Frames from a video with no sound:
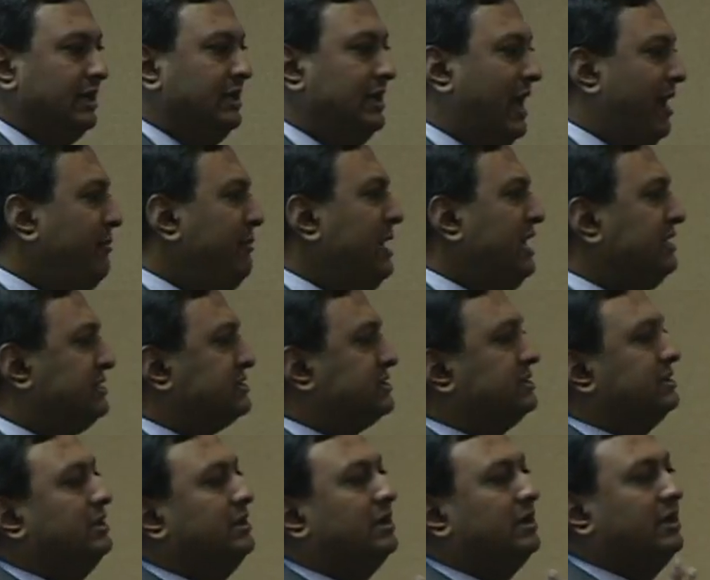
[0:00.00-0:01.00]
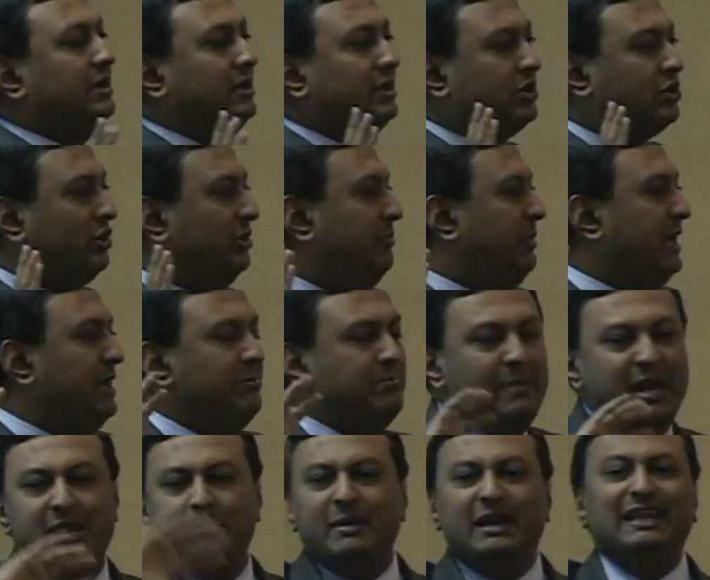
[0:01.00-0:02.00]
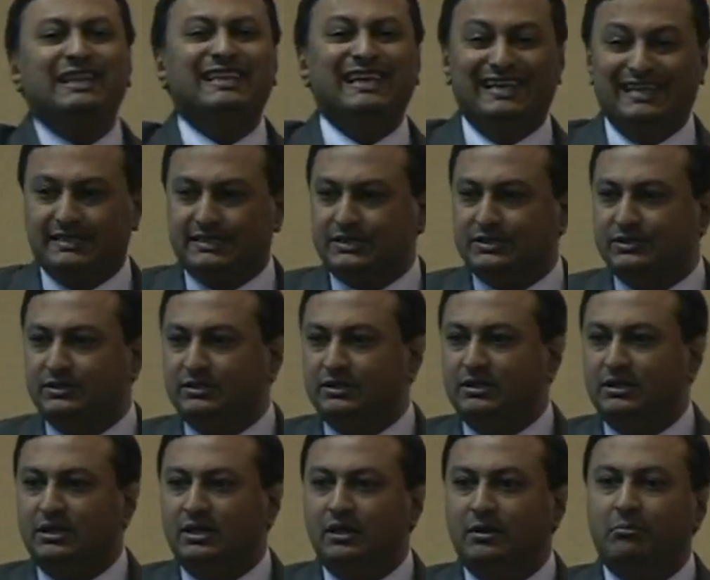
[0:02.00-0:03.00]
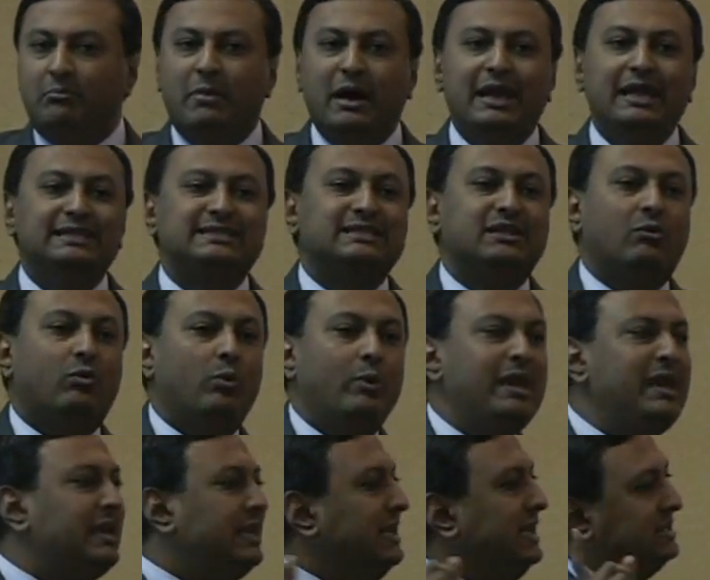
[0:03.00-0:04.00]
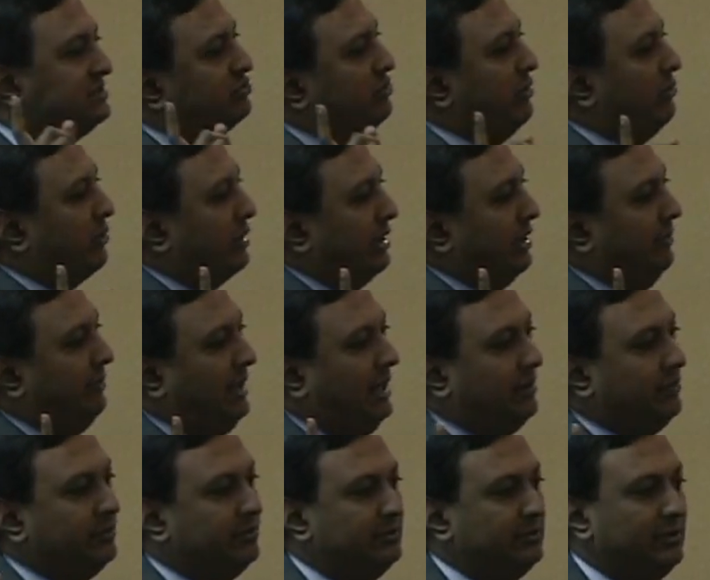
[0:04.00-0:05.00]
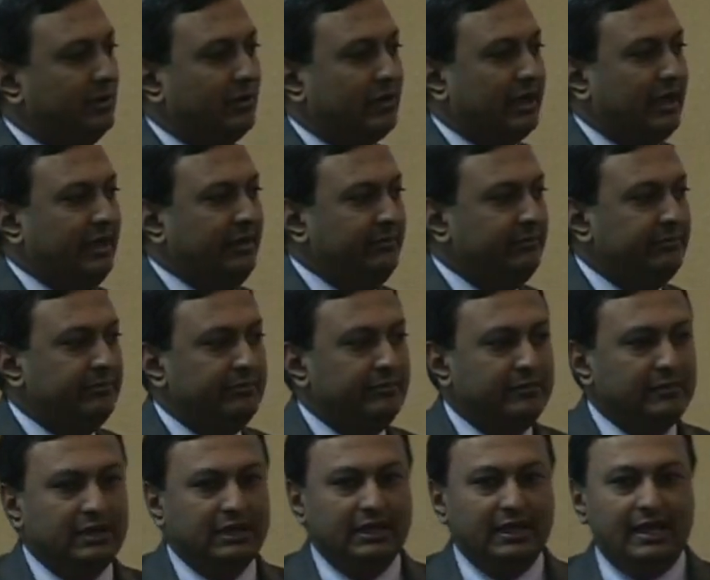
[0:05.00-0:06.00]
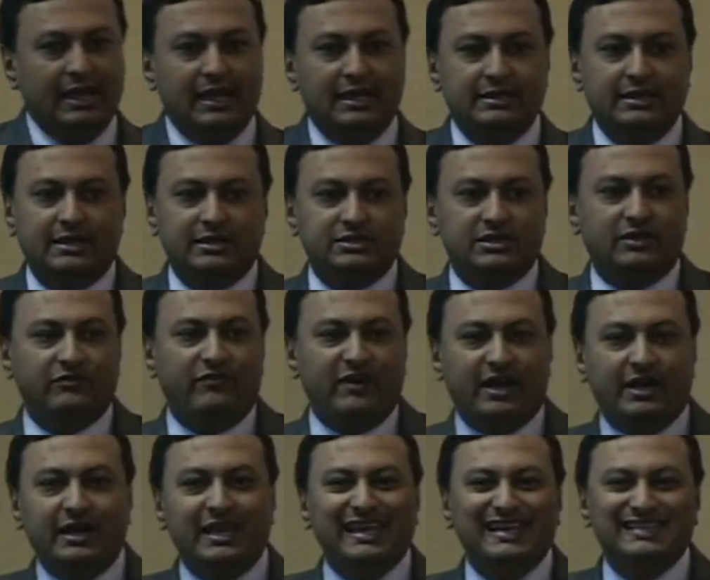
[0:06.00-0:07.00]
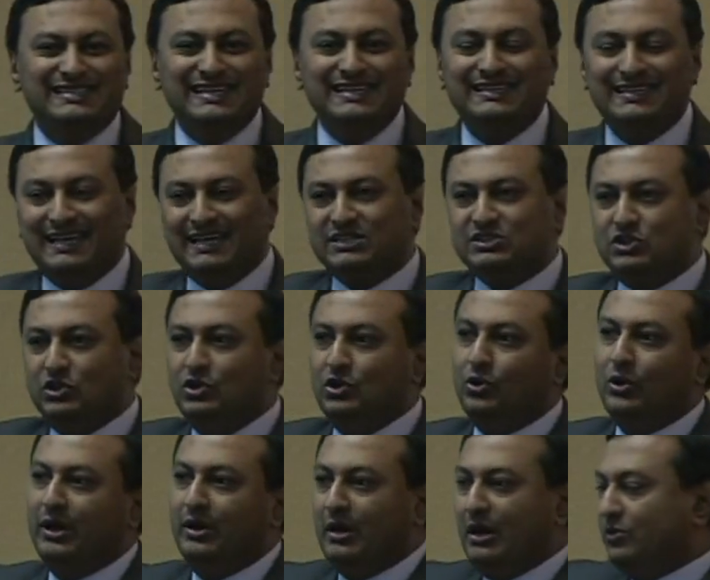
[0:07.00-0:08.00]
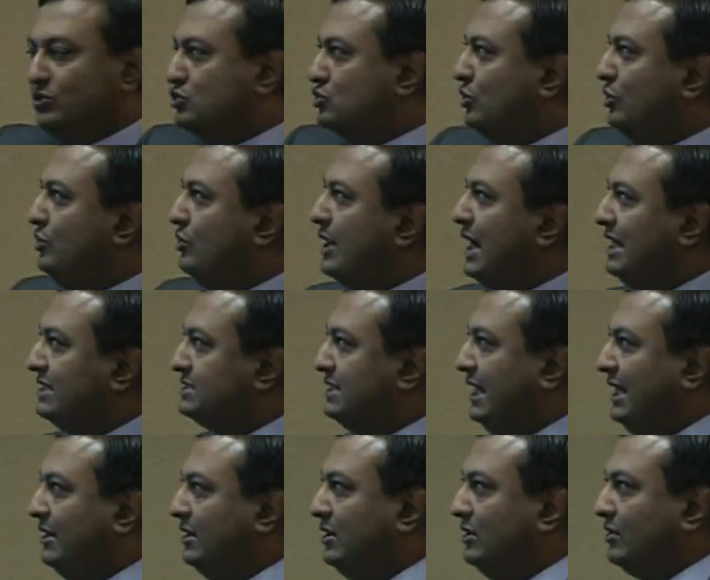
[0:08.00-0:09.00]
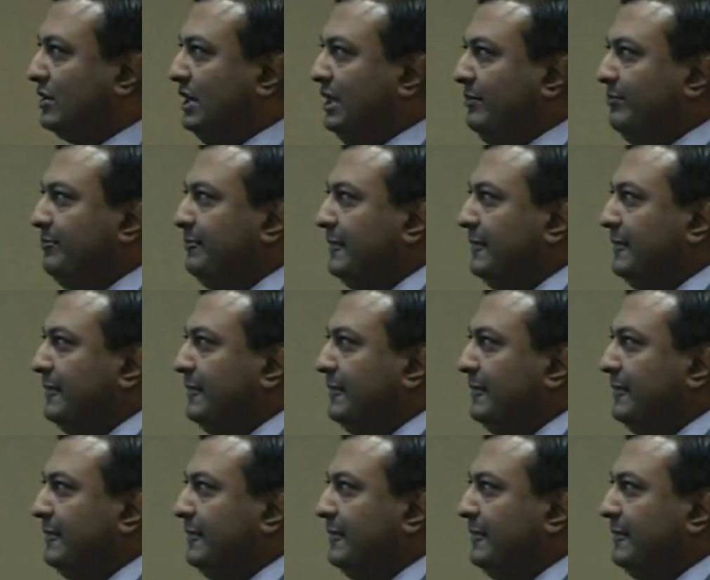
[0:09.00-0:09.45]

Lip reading: Numbness could be many, many things, but it's the weakness we worry about. Okay? And there's a very easy test to do, and I'll show you guys that. Okay?